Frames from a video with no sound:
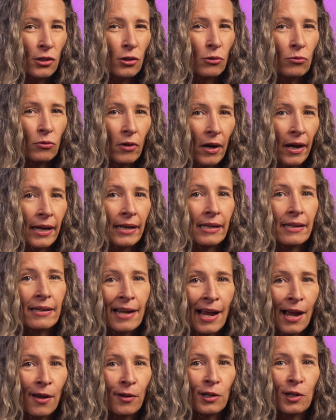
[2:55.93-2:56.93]
you right
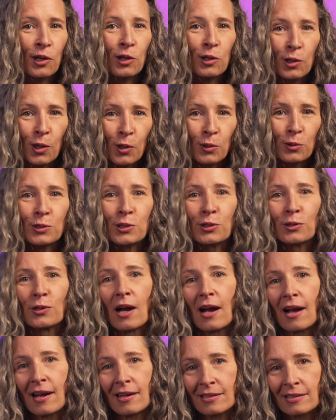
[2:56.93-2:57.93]
now to close your
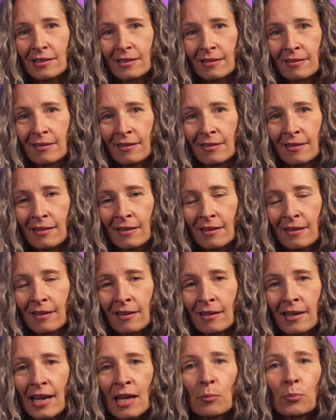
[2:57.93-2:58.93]
eyes,
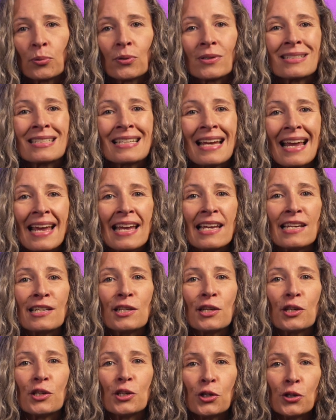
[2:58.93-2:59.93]
and
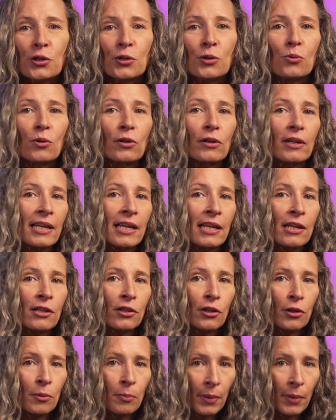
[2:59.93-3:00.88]
pretend you were in your